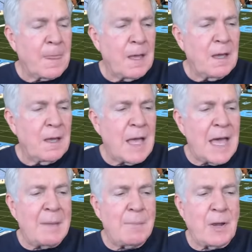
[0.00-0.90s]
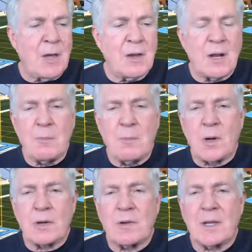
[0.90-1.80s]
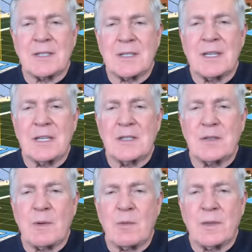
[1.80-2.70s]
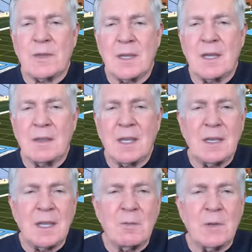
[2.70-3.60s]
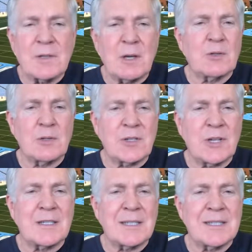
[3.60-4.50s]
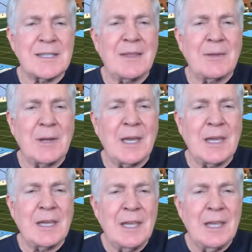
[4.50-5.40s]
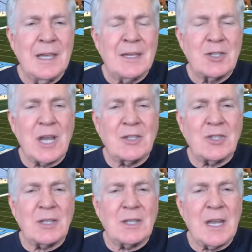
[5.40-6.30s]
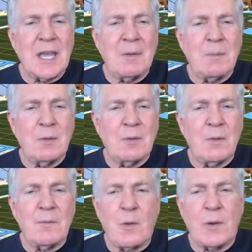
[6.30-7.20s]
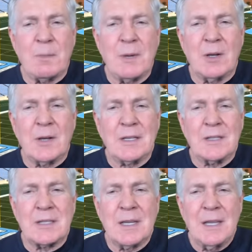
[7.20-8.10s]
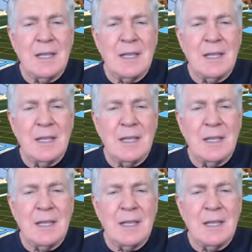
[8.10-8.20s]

Uh, I applaud our Board of Trustees for what they, they did with social justice the other day, changing the name on, on four of the buildings.